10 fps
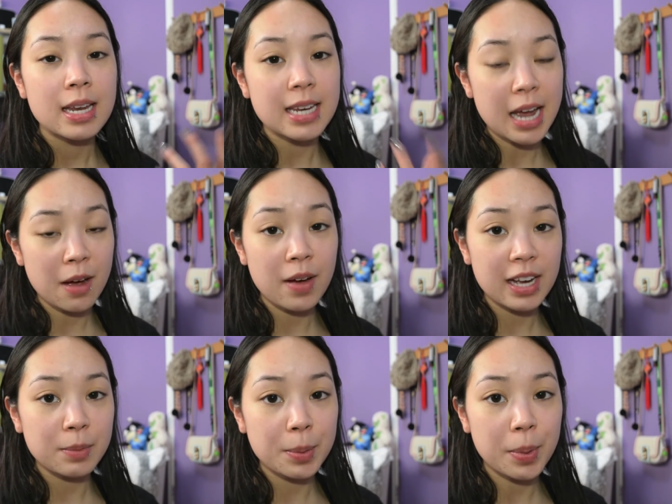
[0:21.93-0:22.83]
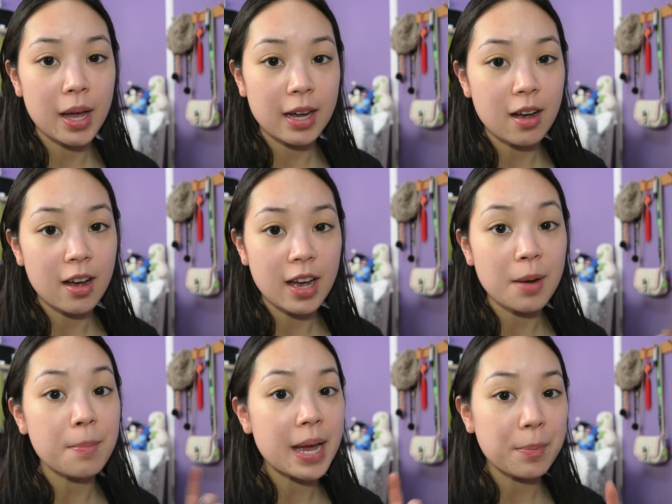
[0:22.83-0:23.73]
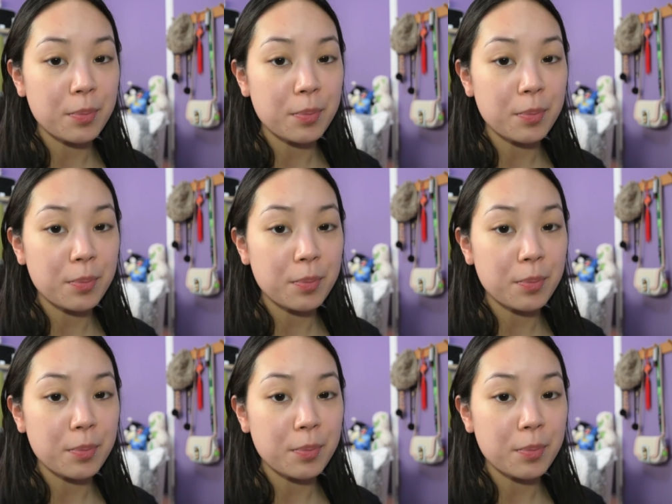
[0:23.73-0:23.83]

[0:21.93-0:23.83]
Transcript: Now I'm going to be applying on my